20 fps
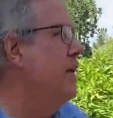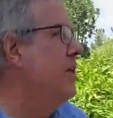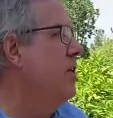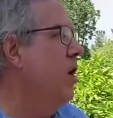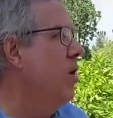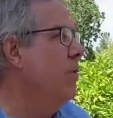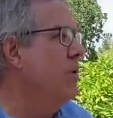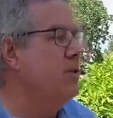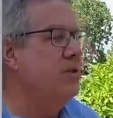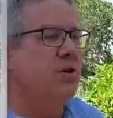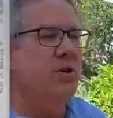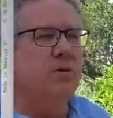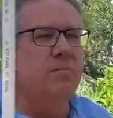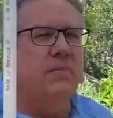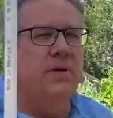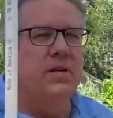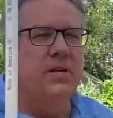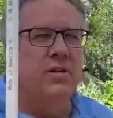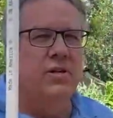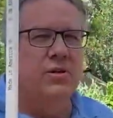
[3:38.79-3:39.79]
It always could
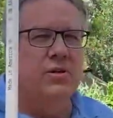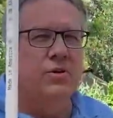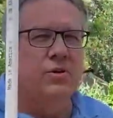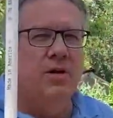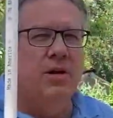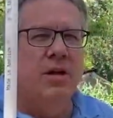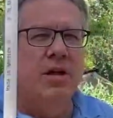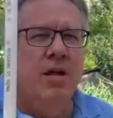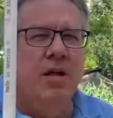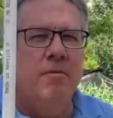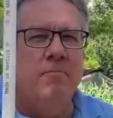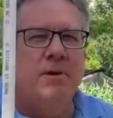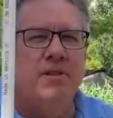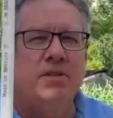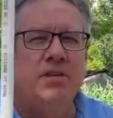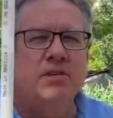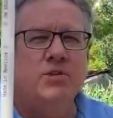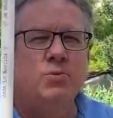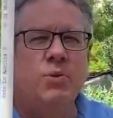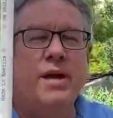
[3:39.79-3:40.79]
be glued, but
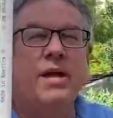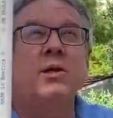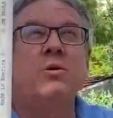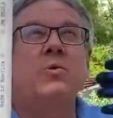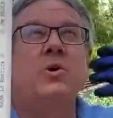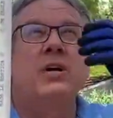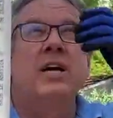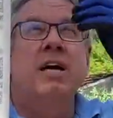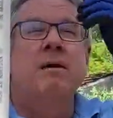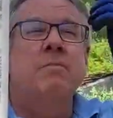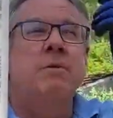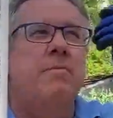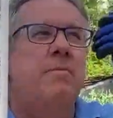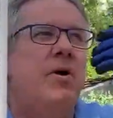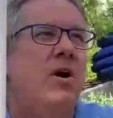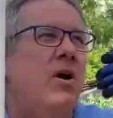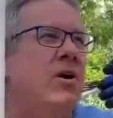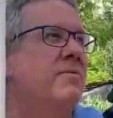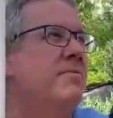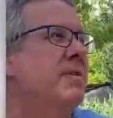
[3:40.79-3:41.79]
this way it will come
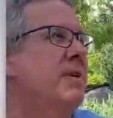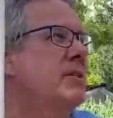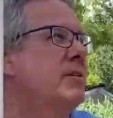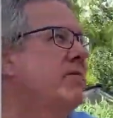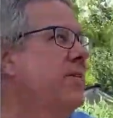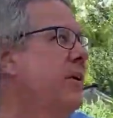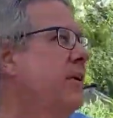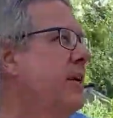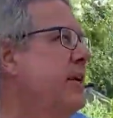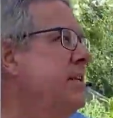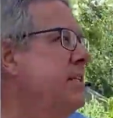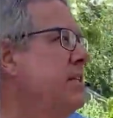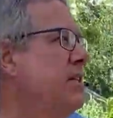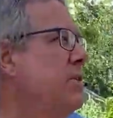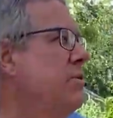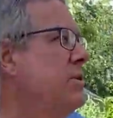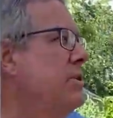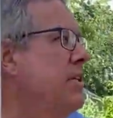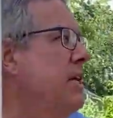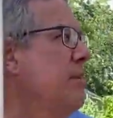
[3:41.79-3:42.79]
apart. It's very easy
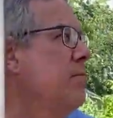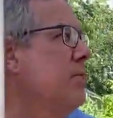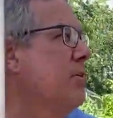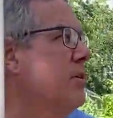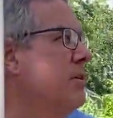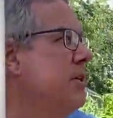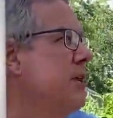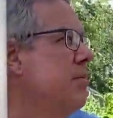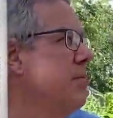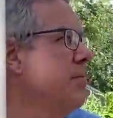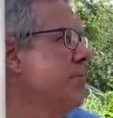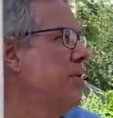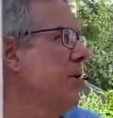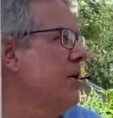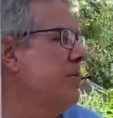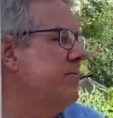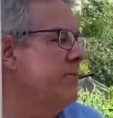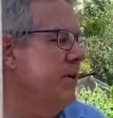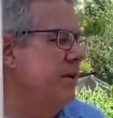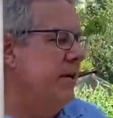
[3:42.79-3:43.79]
to assemble and come
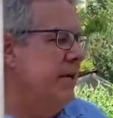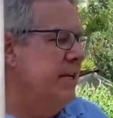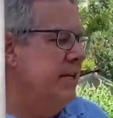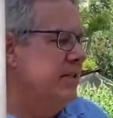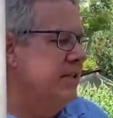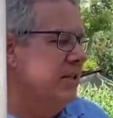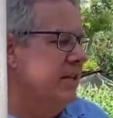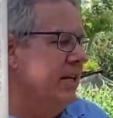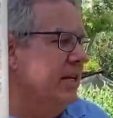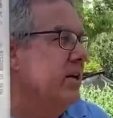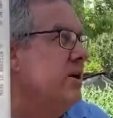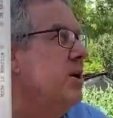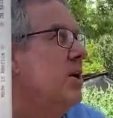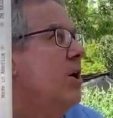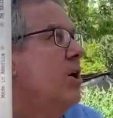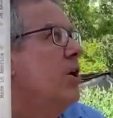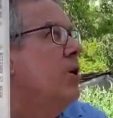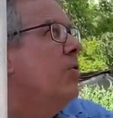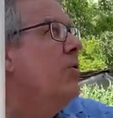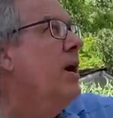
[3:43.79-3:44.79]
apart very easily.
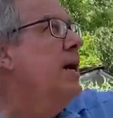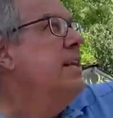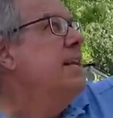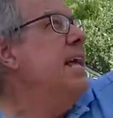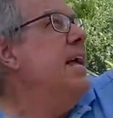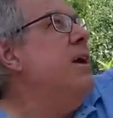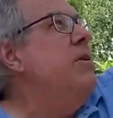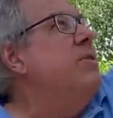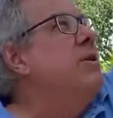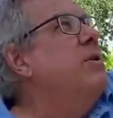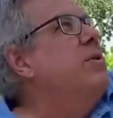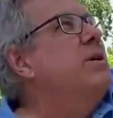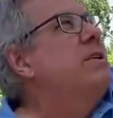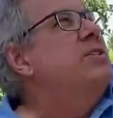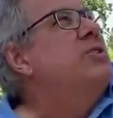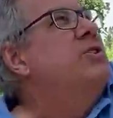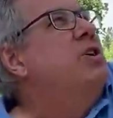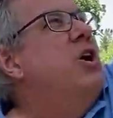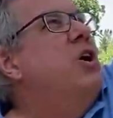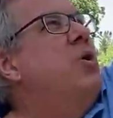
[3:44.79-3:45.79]
Right now there
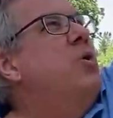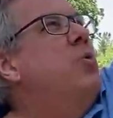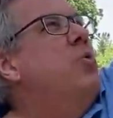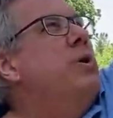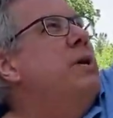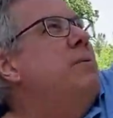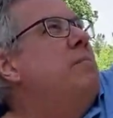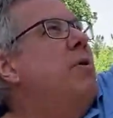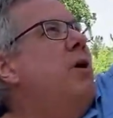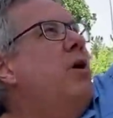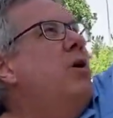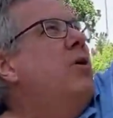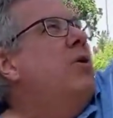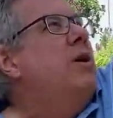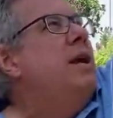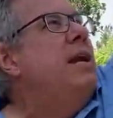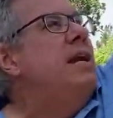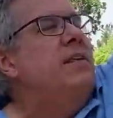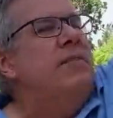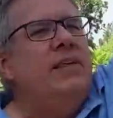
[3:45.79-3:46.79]
is no rebar or
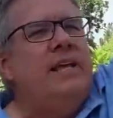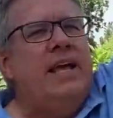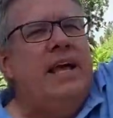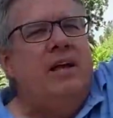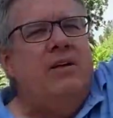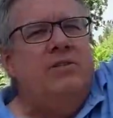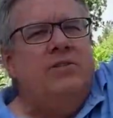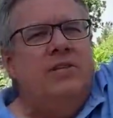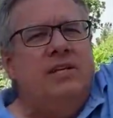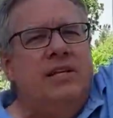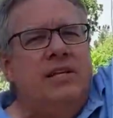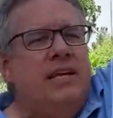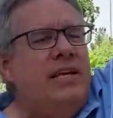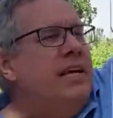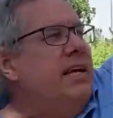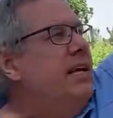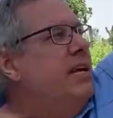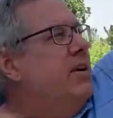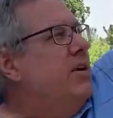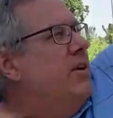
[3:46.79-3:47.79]
anything else in
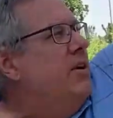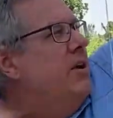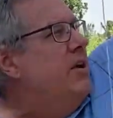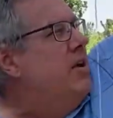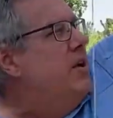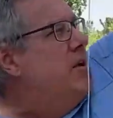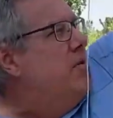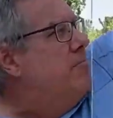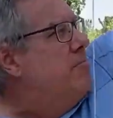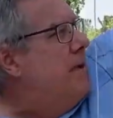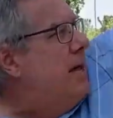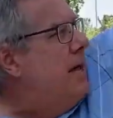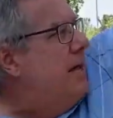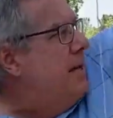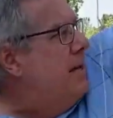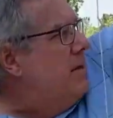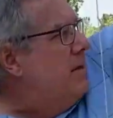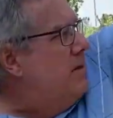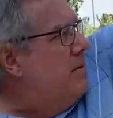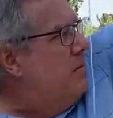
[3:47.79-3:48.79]
here, but
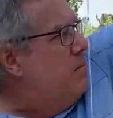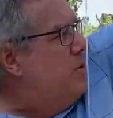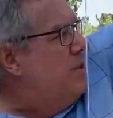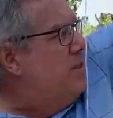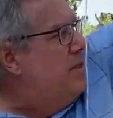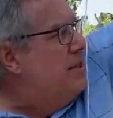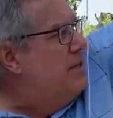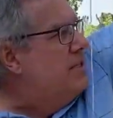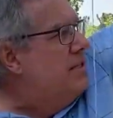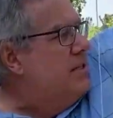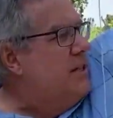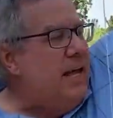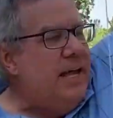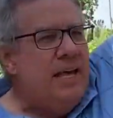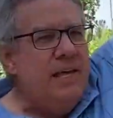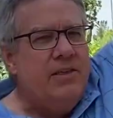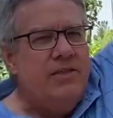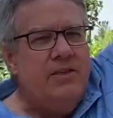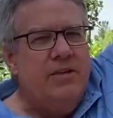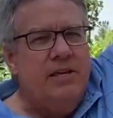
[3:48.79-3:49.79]
with this
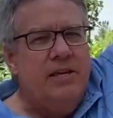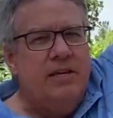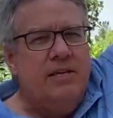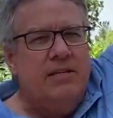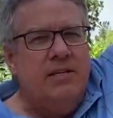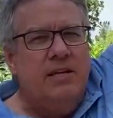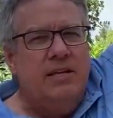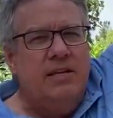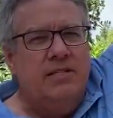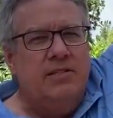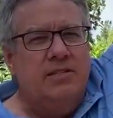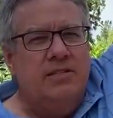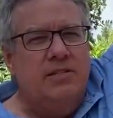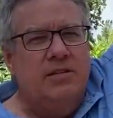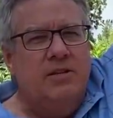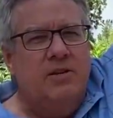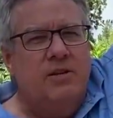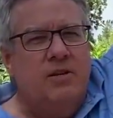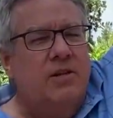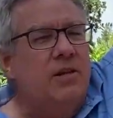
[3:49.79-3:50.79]
length it's
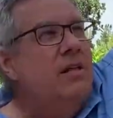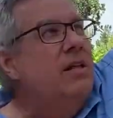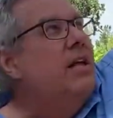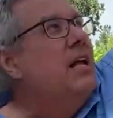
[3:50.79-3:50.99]
still